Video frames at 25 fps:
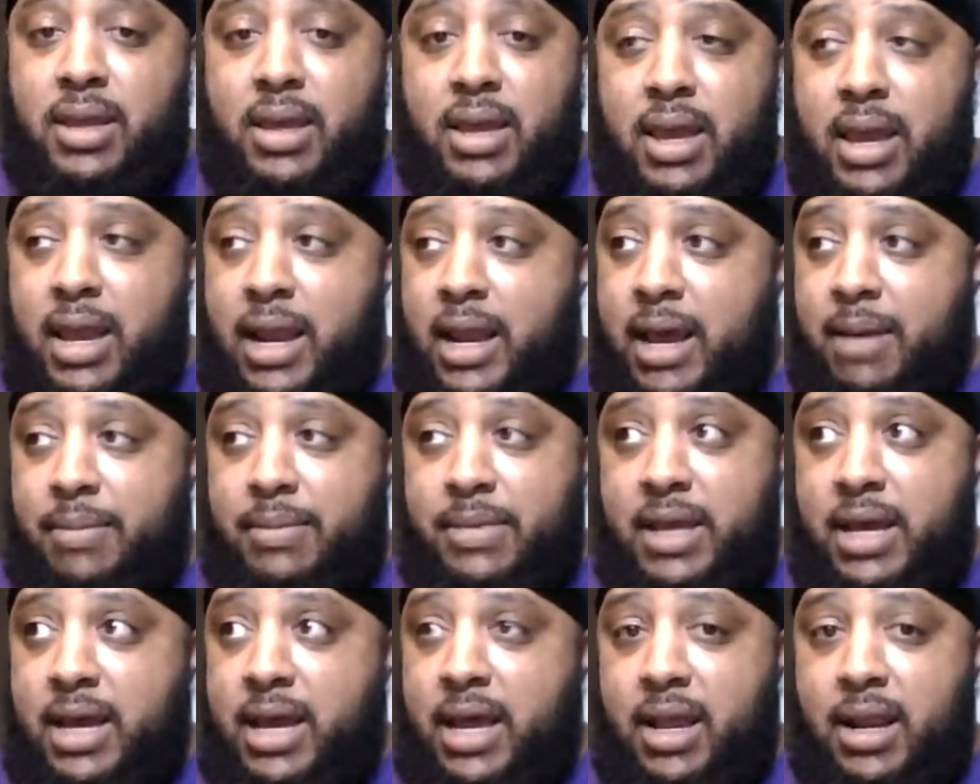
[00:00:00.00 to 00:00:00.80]
And I'm
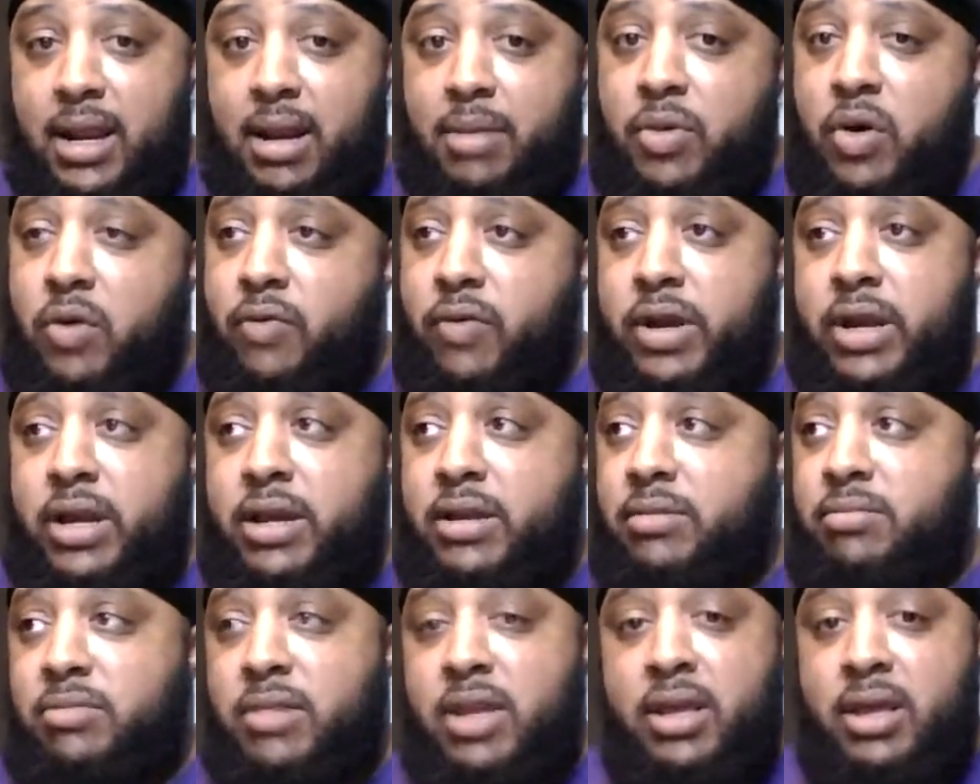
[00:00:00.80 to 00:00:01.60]
not. I'm over
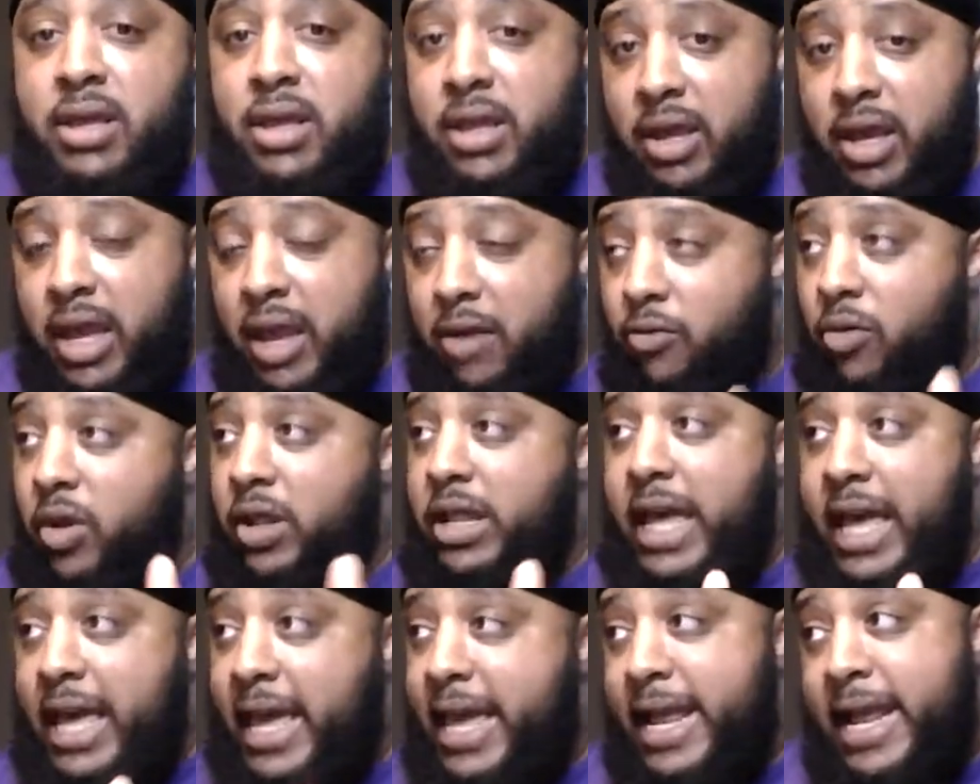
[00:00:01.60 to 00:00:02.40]
here
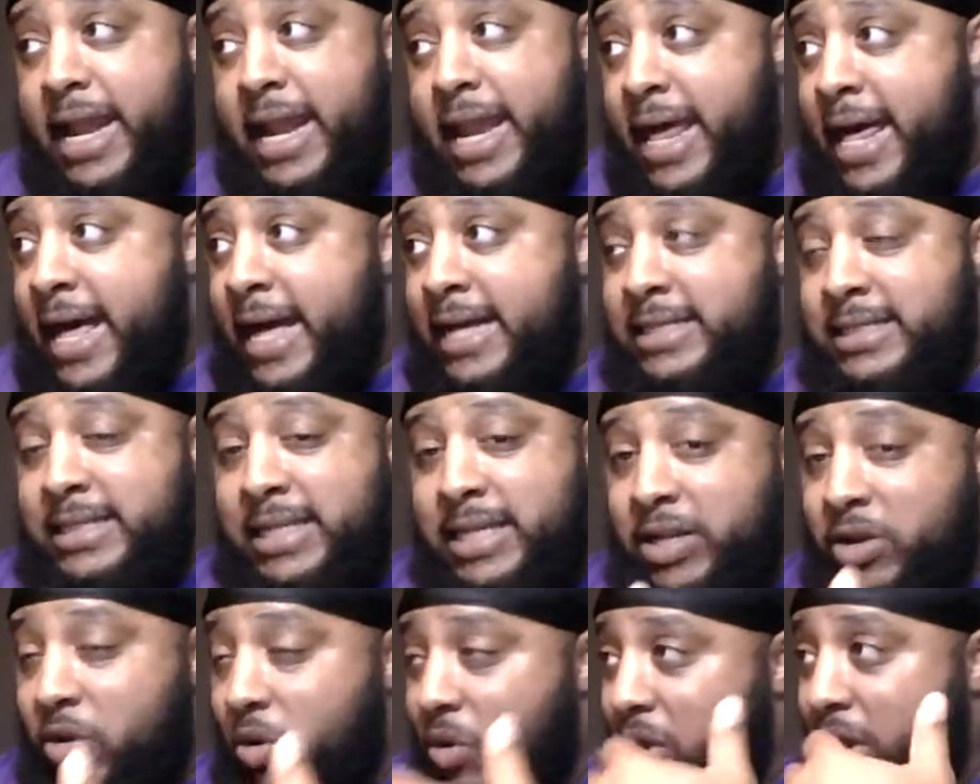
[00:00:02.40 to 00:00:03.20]
really
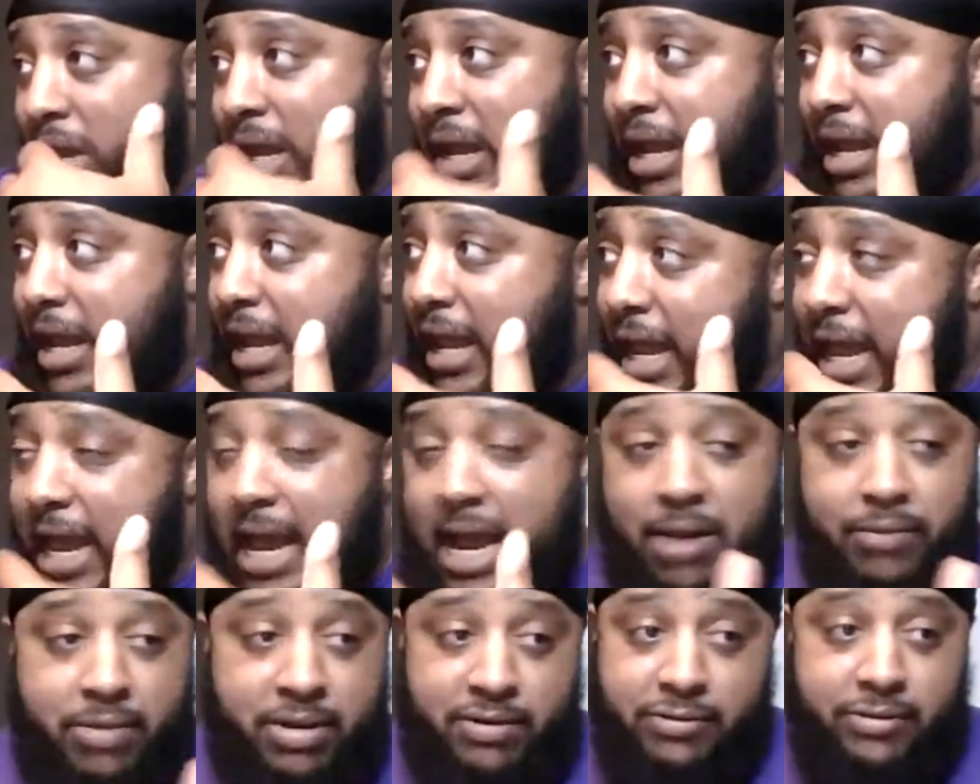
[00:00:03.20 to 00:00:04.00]
analyzing
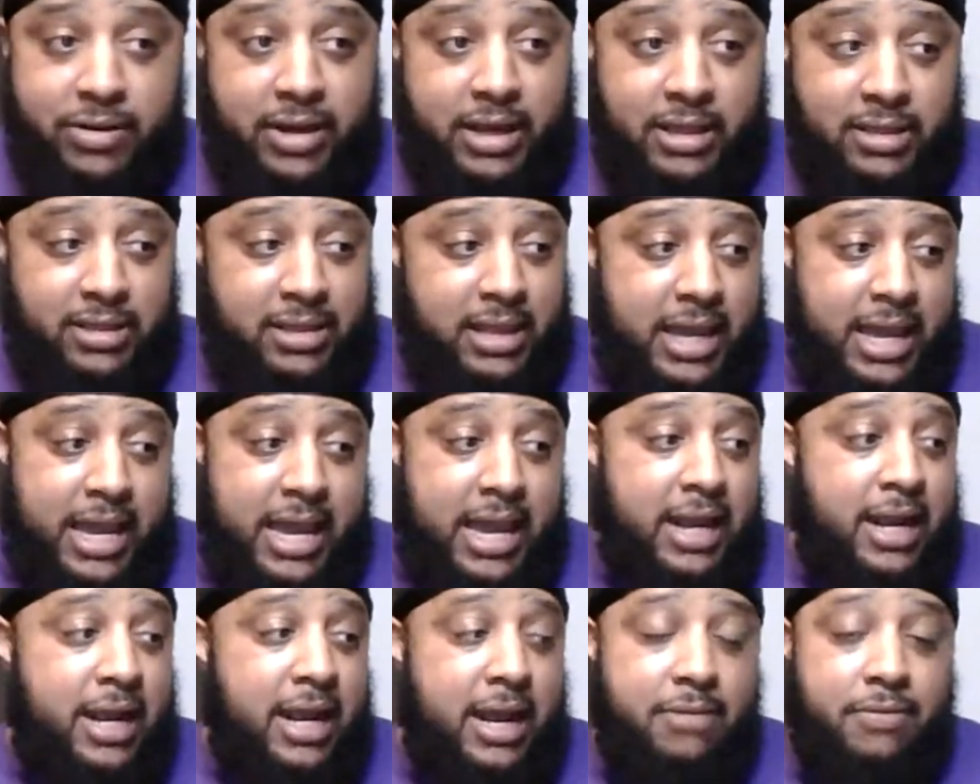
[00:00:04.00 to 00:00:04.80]
every fucking
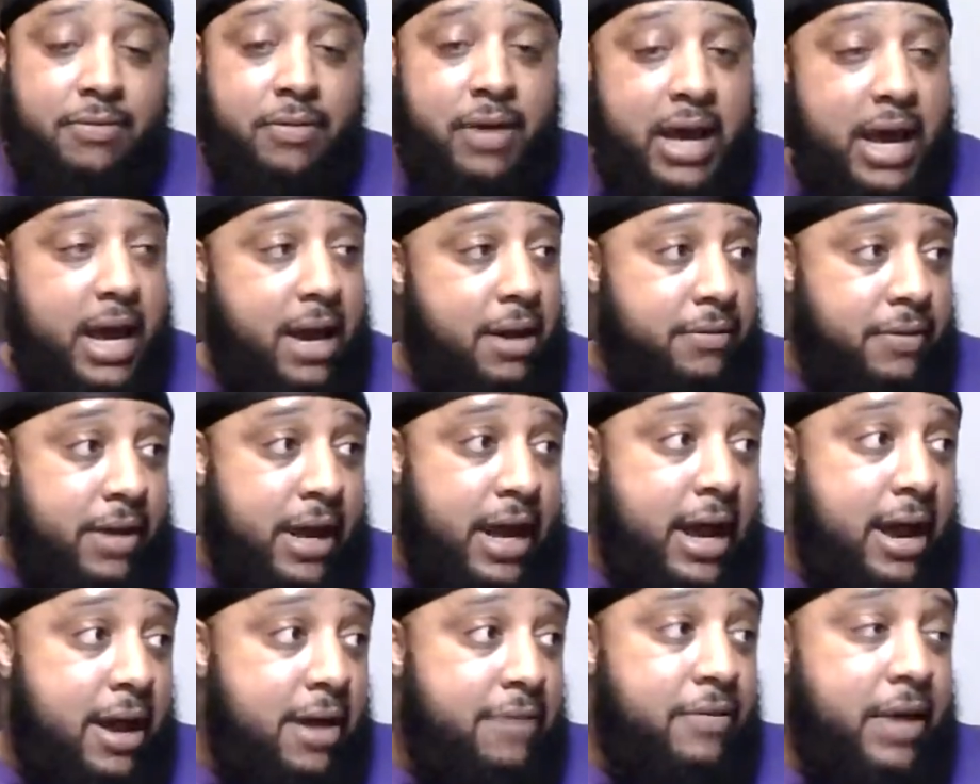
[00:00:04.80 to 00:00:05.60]
thing that
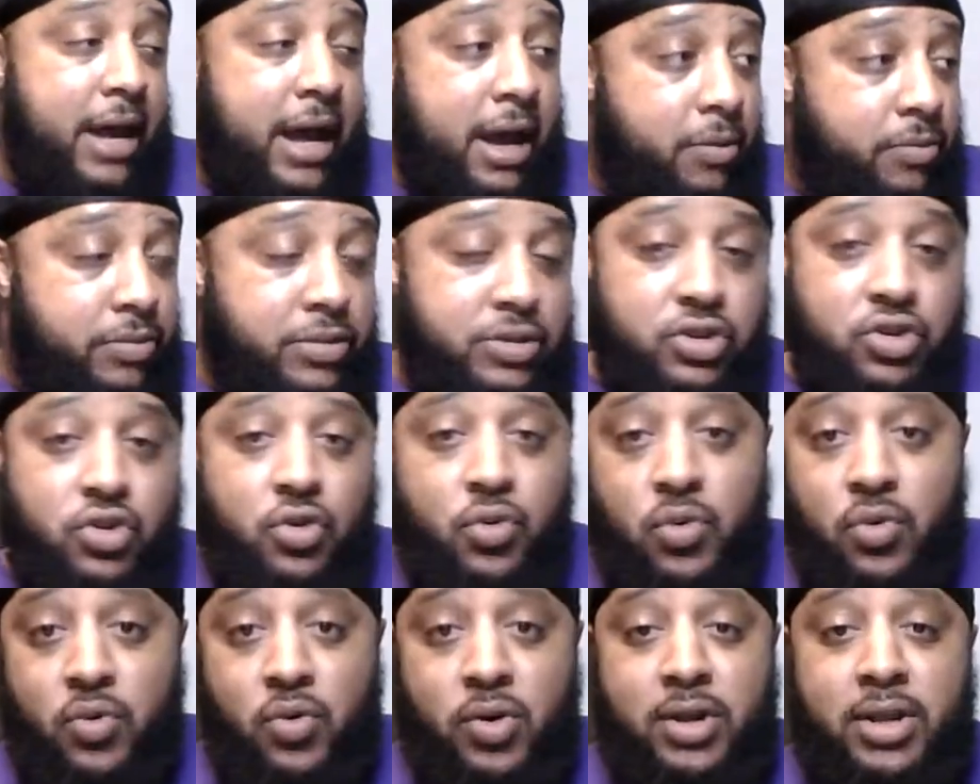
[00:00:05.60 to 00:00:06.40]
I was
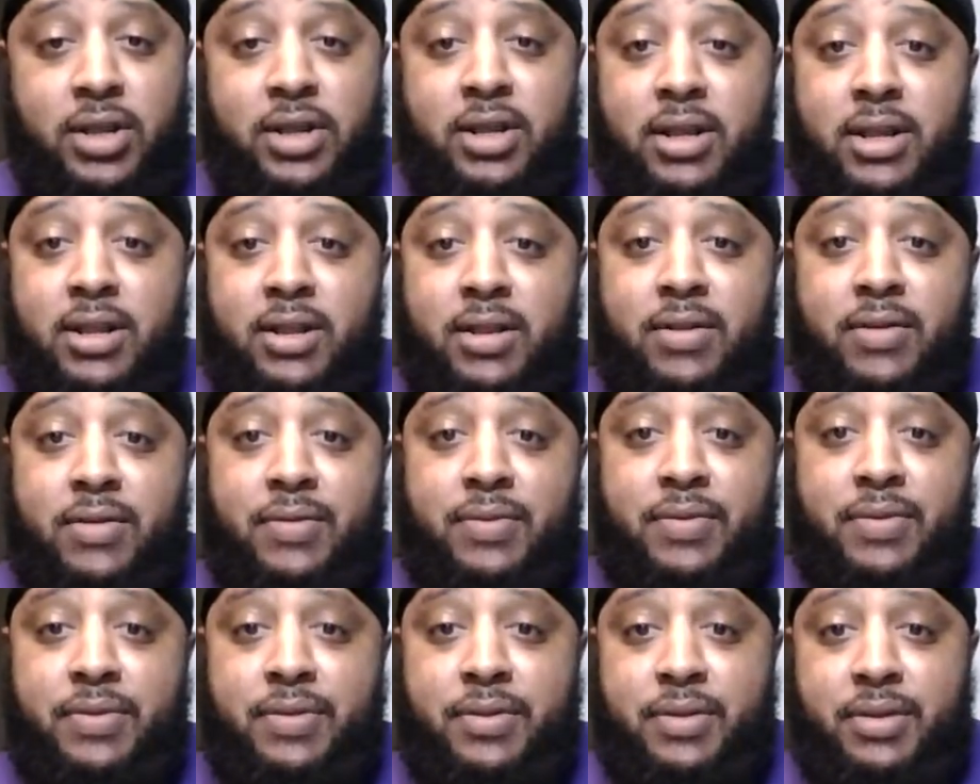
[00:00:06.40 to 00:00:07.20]
doing.
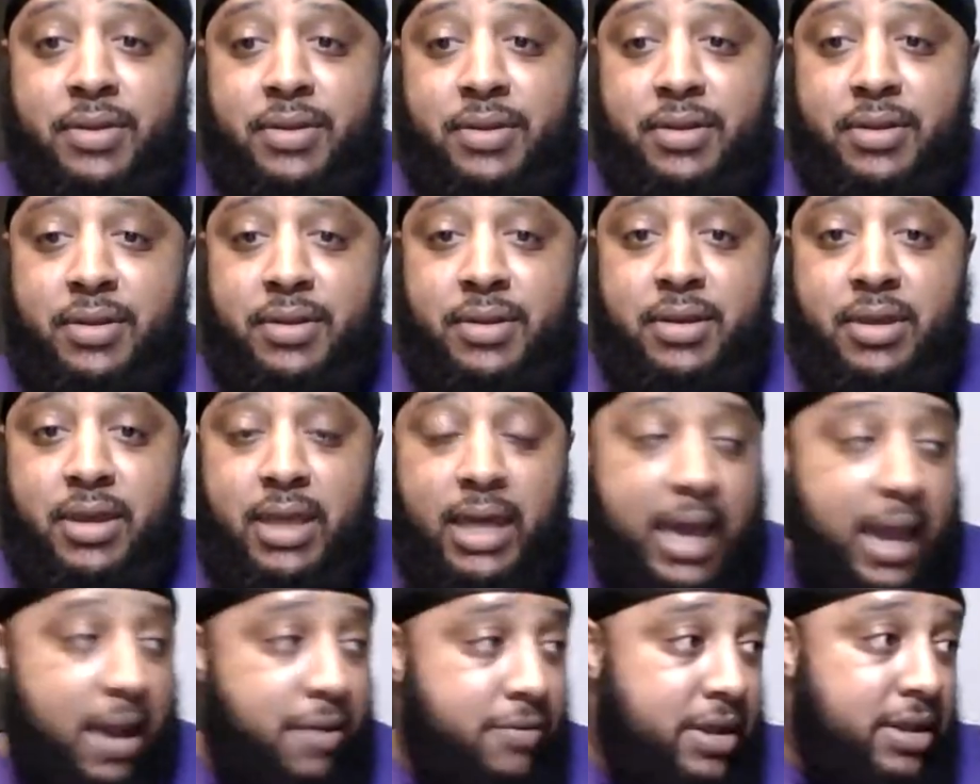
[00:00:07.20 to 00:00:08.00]

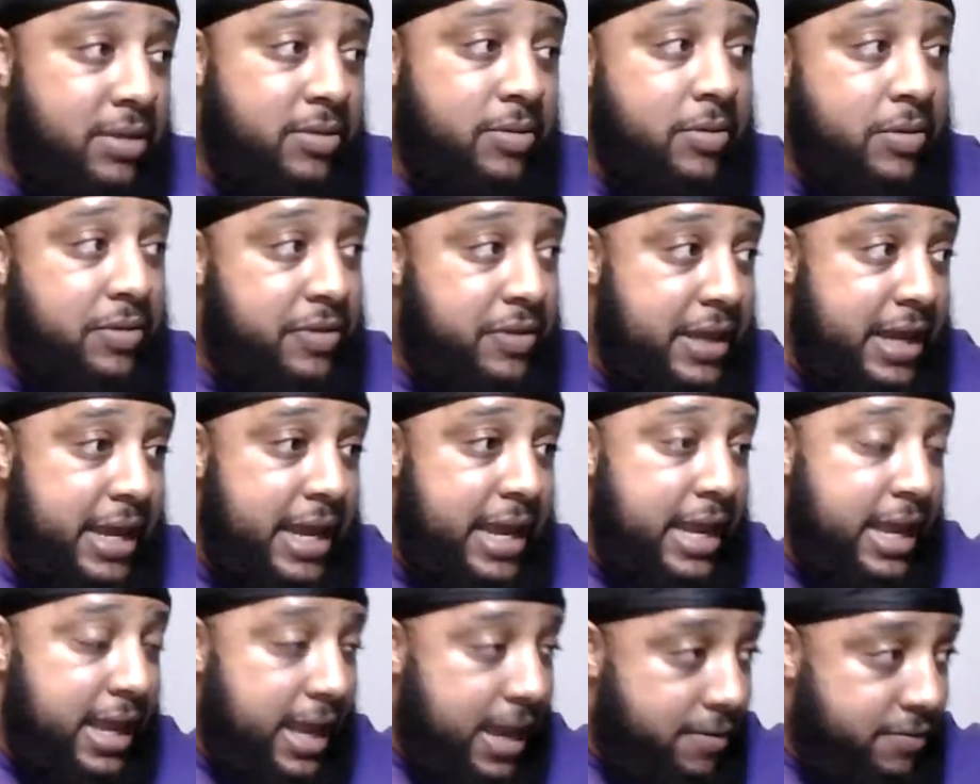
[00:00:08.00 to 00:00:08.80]
Every little
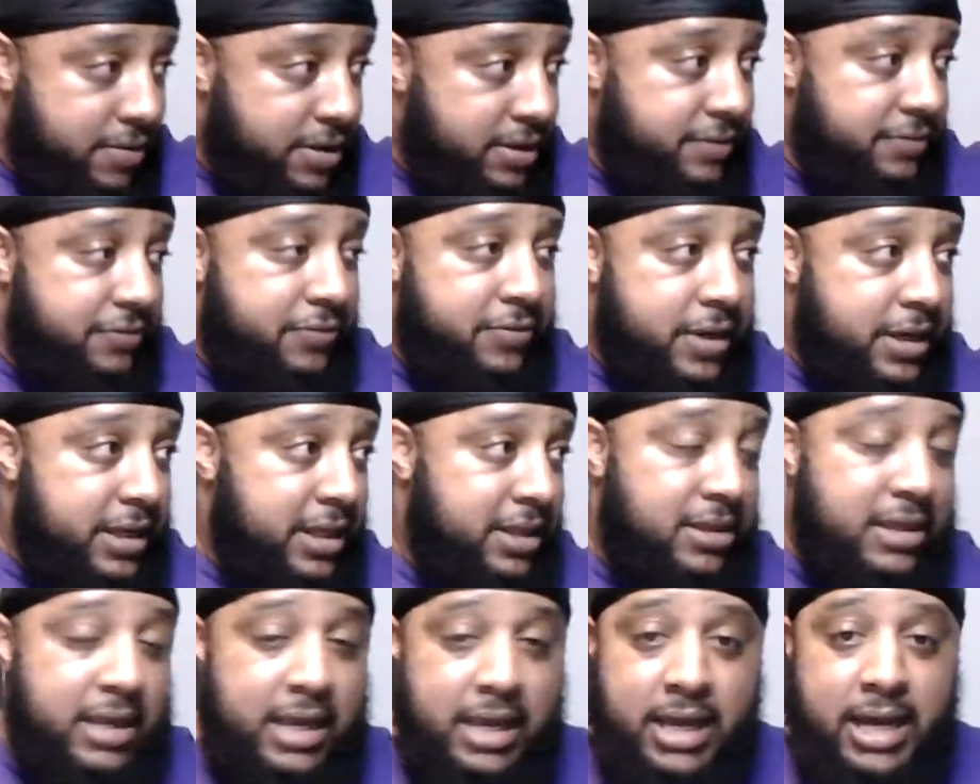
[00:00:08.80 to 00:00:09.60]
thing, every fucking
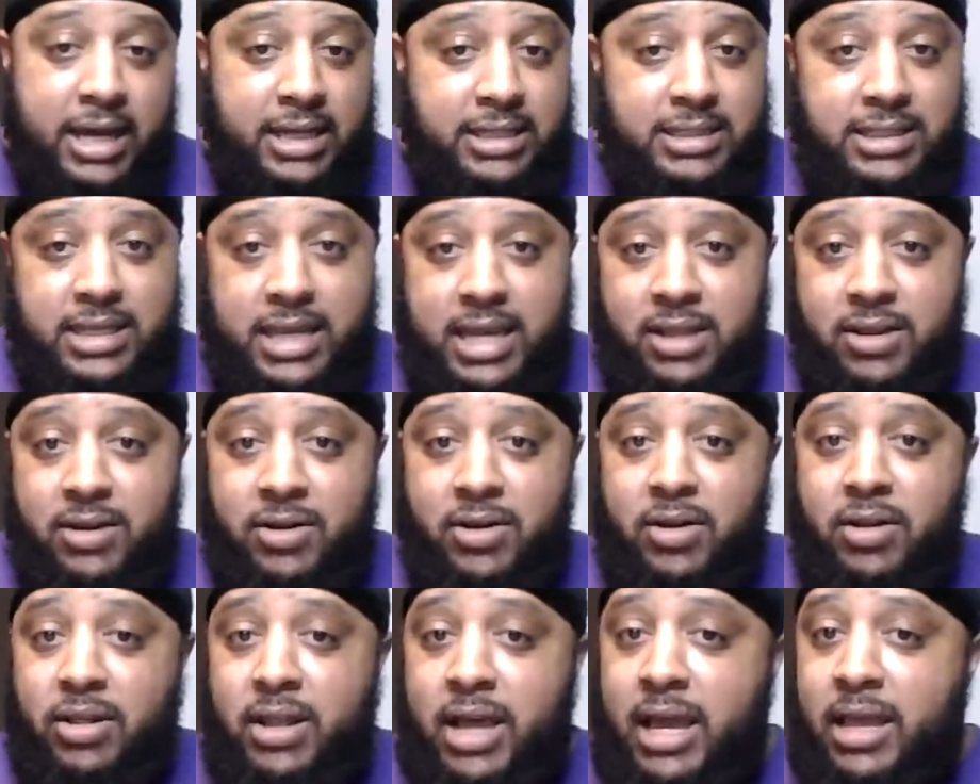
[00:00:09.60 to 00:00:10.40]
thing I said to
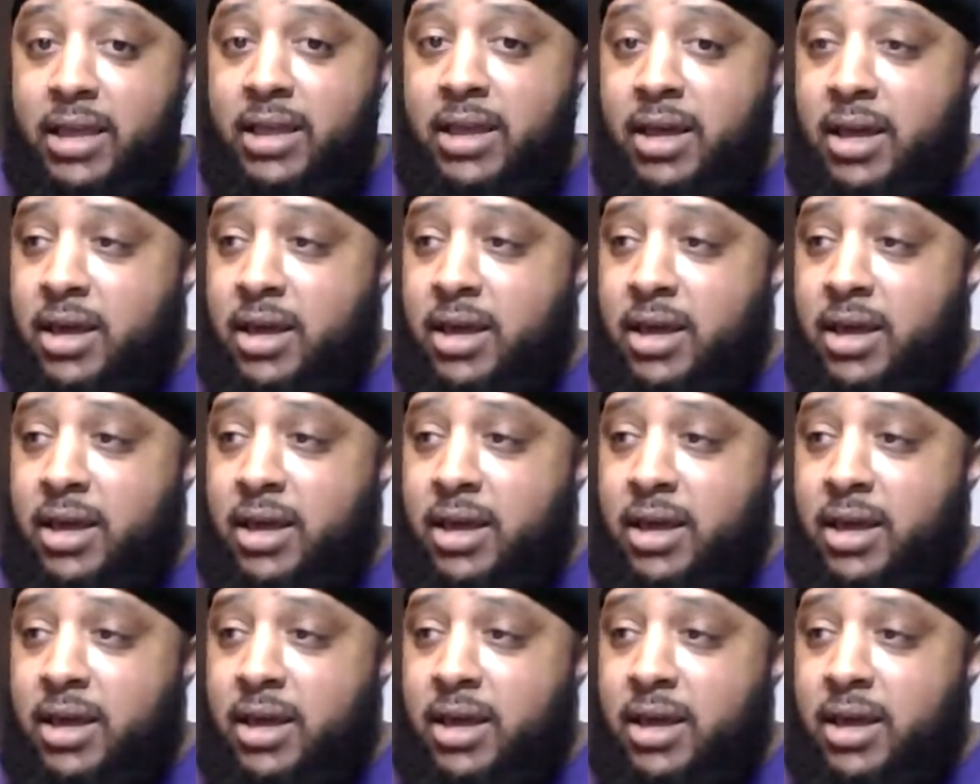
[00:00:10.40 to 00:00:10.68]
her, like,